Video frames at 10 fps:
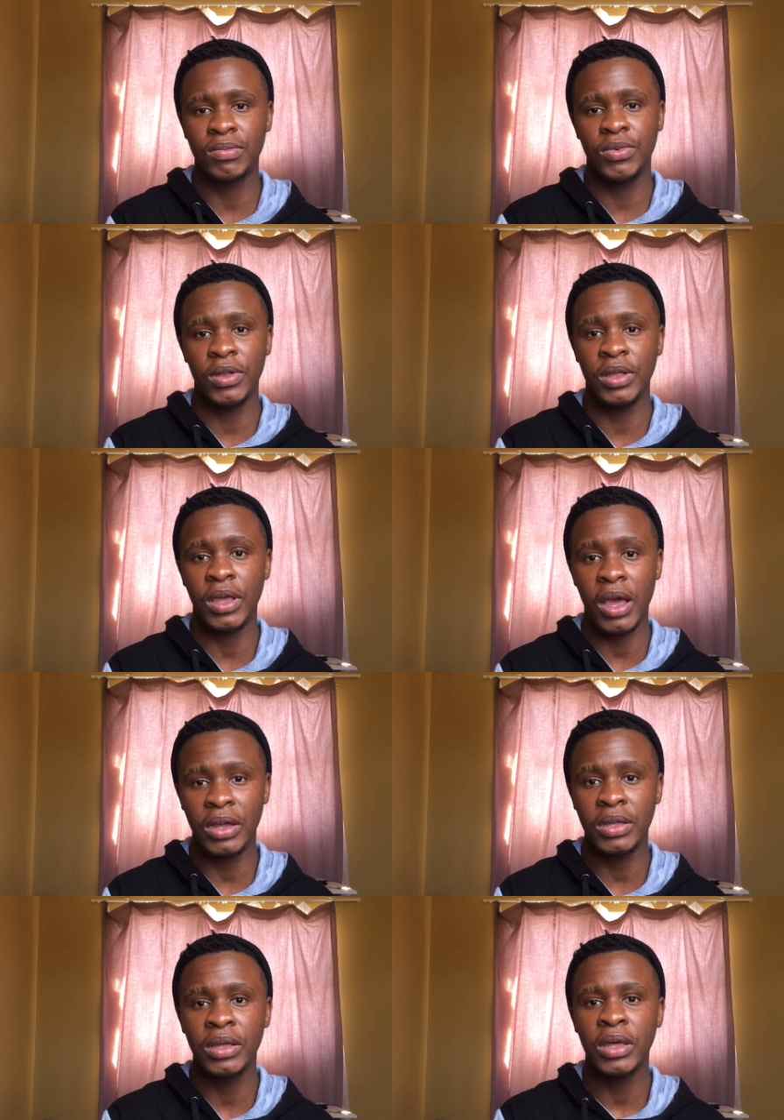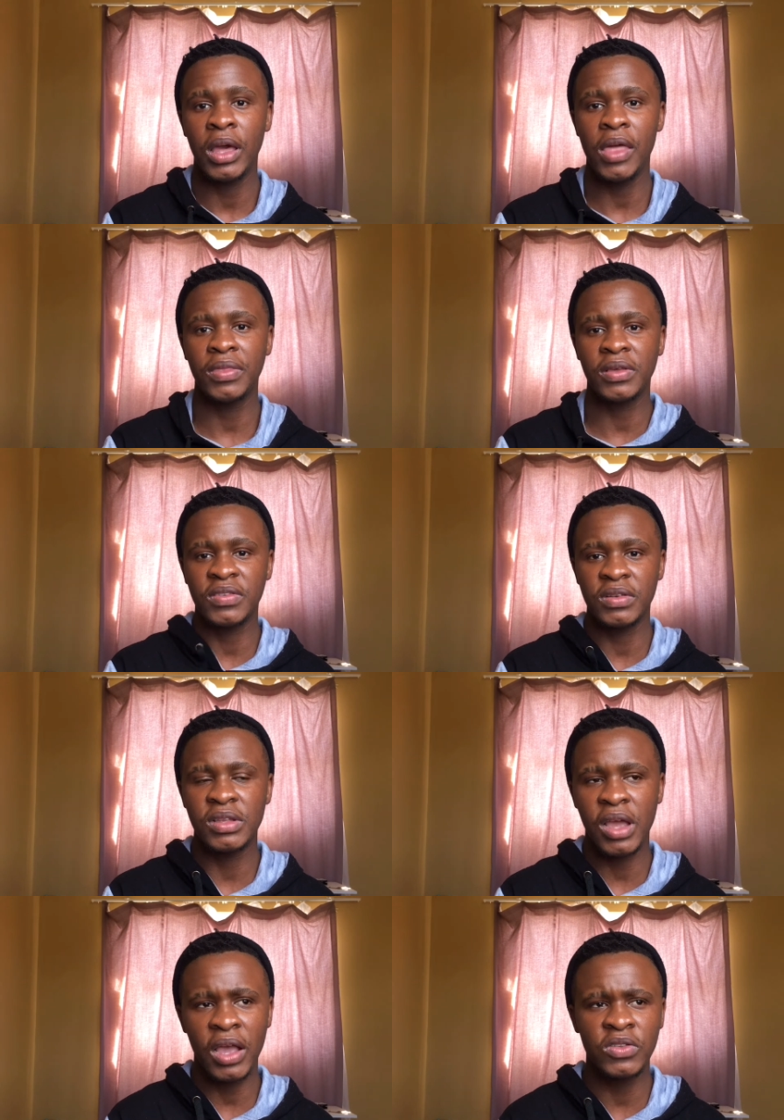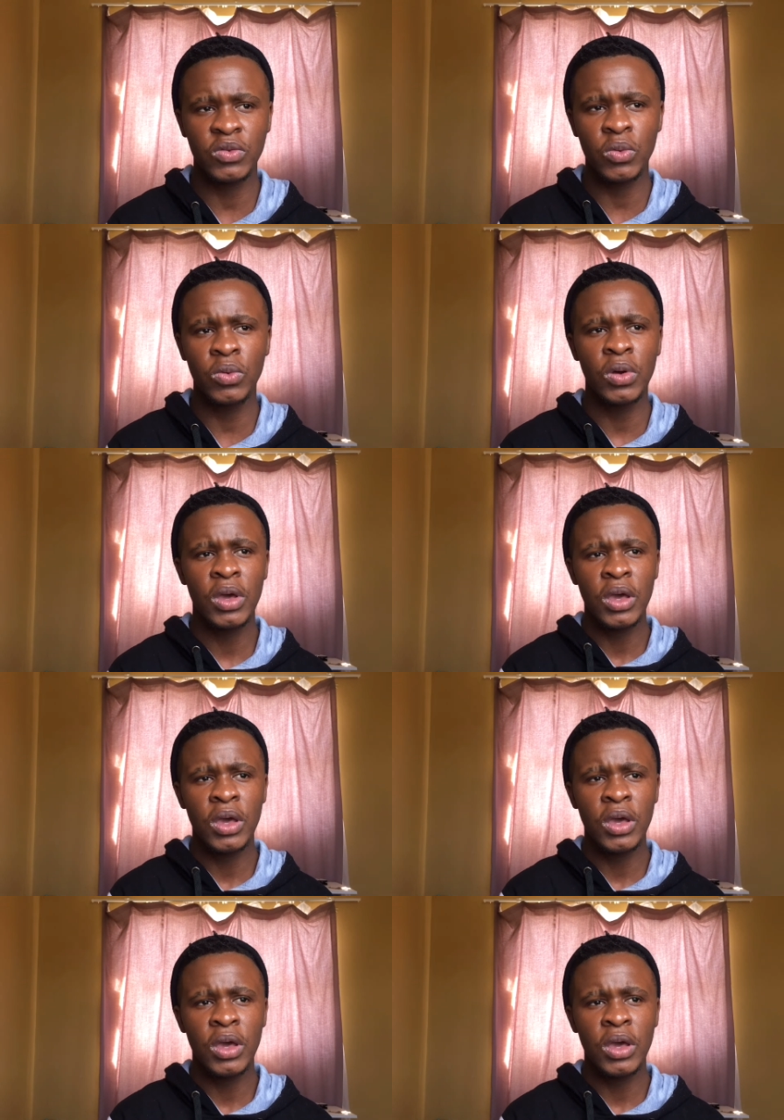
really young and they're still in high school,